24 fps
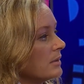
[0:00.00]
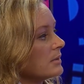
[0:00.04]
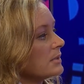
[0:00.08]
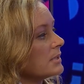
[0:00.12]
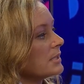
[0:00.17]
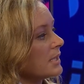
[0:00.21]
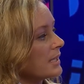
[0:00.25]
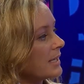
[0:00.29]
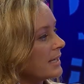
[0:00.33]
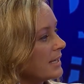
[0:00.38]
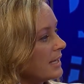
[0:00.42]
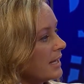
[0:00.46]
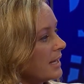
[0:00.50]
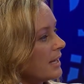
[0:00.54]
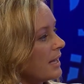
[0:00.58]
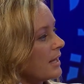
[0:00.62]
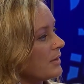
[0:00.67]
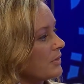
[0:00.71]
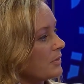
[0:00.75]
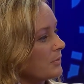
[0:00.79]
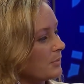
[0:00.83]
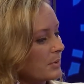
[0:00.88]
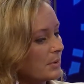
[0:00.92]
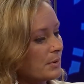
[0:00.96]
to
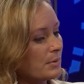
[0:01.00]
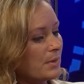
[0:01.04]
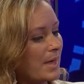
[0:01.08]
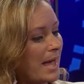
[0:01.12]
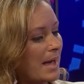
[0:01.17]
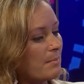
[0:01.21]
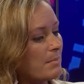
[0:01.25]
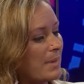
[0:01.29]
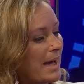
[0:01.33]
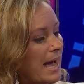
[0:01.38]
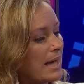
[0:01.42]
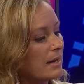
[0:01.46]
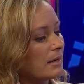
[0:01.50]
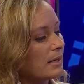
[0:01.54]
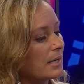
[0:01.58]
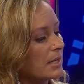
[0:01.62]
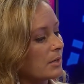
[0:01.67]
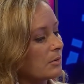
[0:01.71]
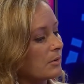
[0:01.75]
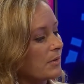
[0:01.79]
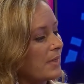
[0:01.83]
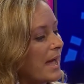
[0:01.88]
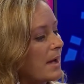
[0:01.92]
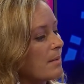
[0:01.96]
get through that battling
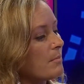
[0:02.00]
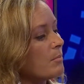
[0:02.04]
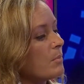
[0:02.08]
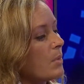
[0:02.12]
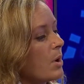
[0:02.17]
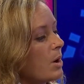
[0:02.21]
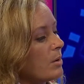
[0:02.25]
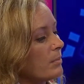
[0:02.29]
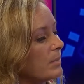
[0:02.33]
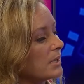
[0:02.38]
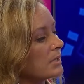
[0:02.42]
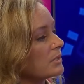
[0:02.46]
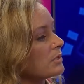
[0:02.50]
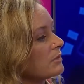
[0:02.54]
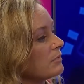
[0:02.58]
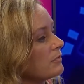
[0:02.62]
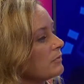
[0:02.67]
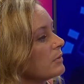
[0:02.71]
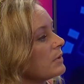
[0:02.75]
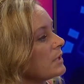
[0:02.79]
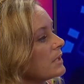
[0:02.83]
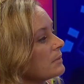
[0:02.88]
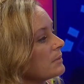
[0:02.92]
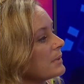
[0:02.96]
or that moment to
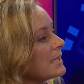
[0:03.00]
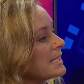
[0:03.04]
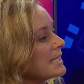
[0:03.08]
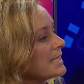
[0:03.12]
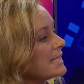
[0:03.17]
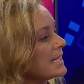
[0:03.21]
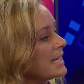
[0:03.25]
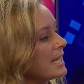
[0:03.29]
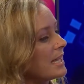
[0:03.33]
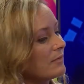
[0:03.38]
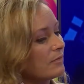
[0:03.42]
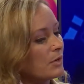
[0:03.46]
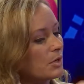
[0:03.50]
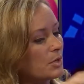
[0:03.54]
fully receive